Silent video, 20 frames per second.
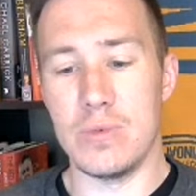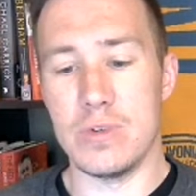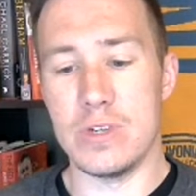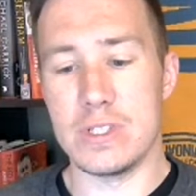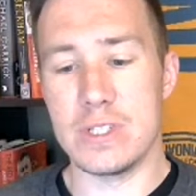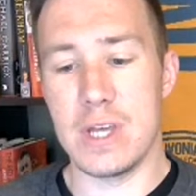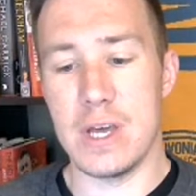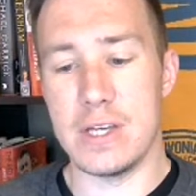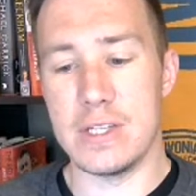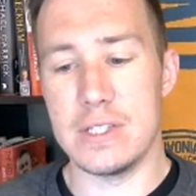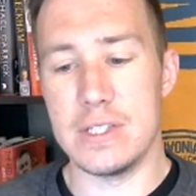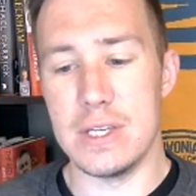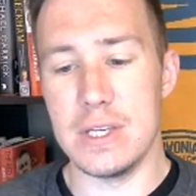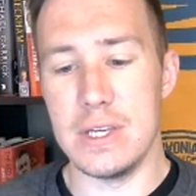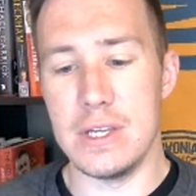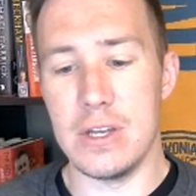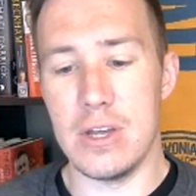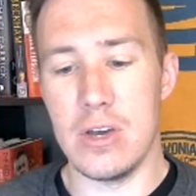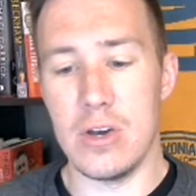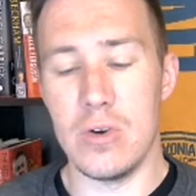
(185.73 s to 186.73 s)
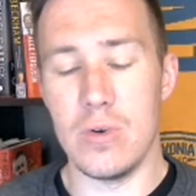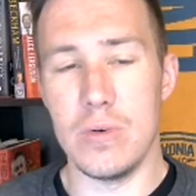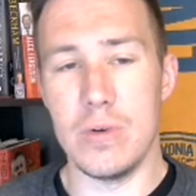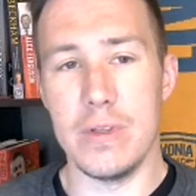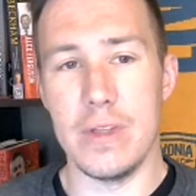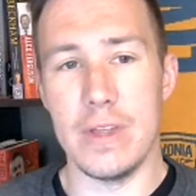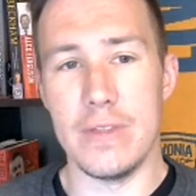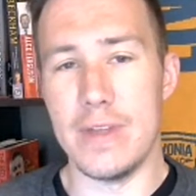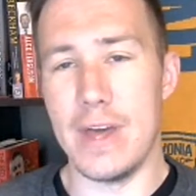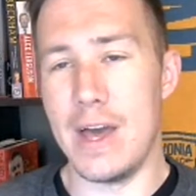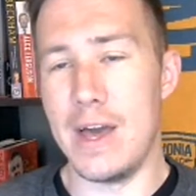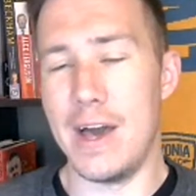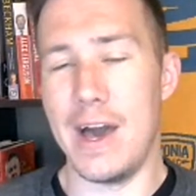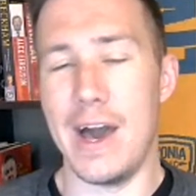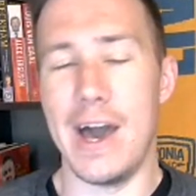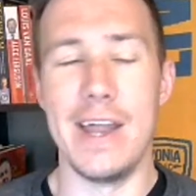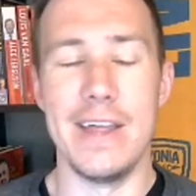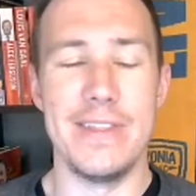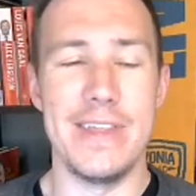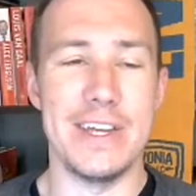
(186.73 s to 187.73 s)
discussing, and
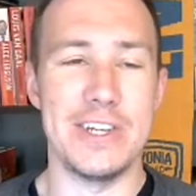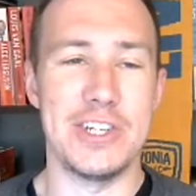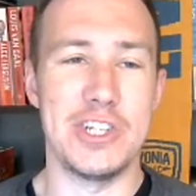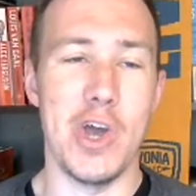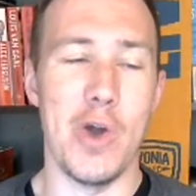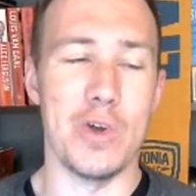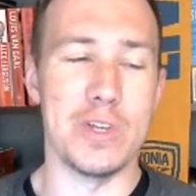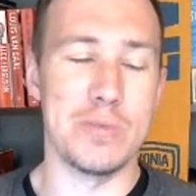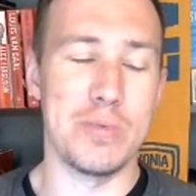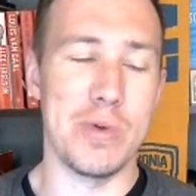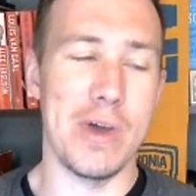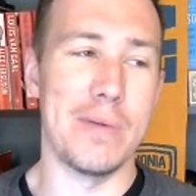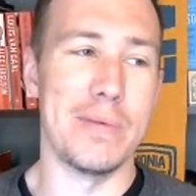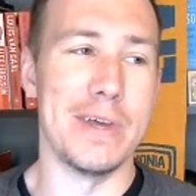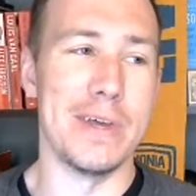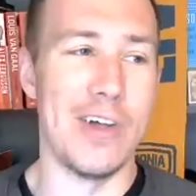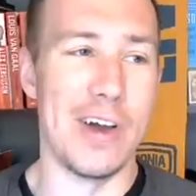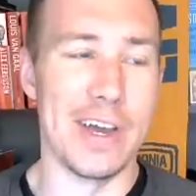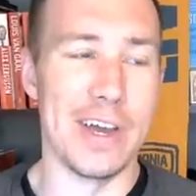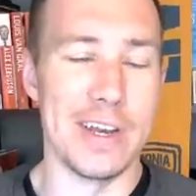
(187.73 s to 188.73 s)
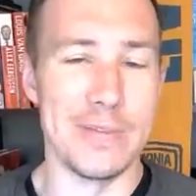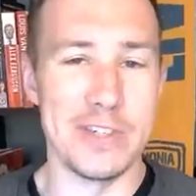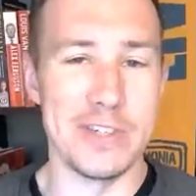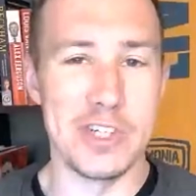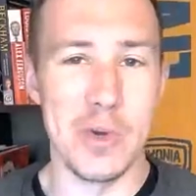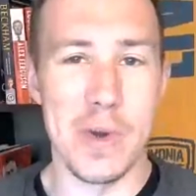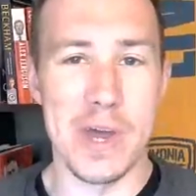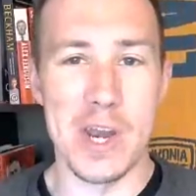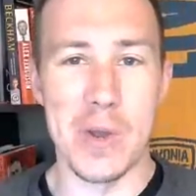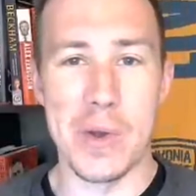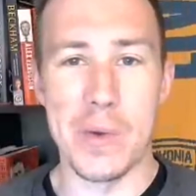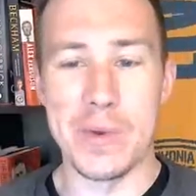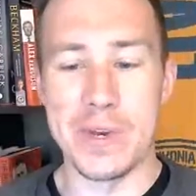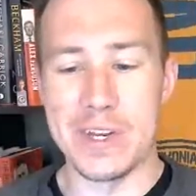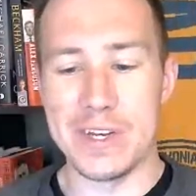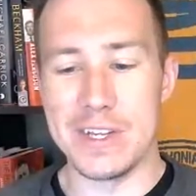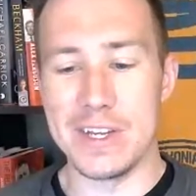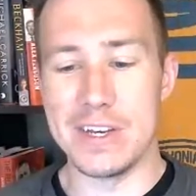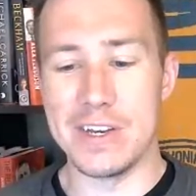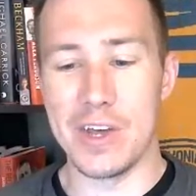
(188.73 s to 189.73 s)
that show is probably a enough show anyway. We didn't
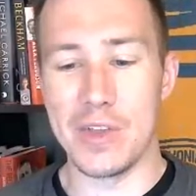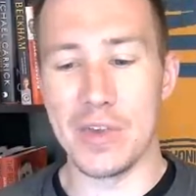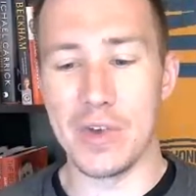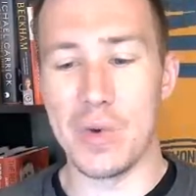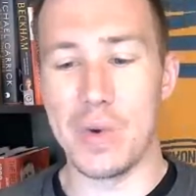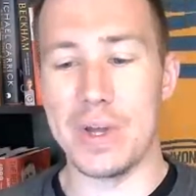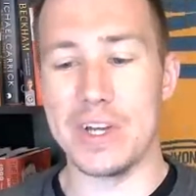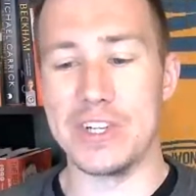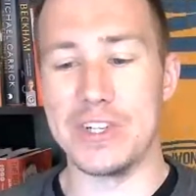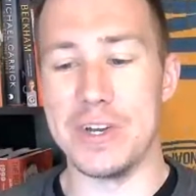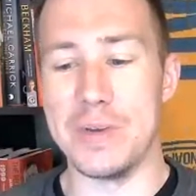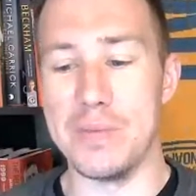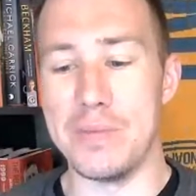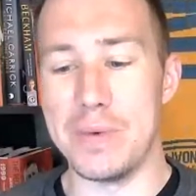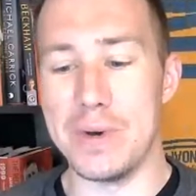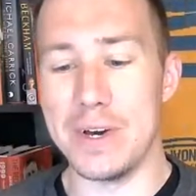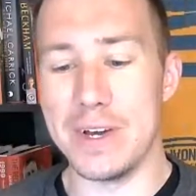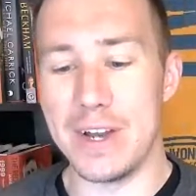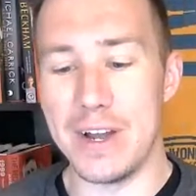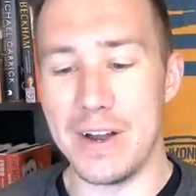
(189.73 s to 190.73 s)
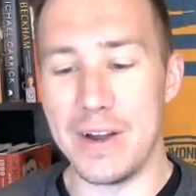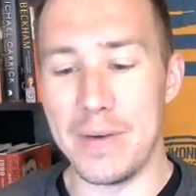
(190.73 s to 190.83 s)
need another question, but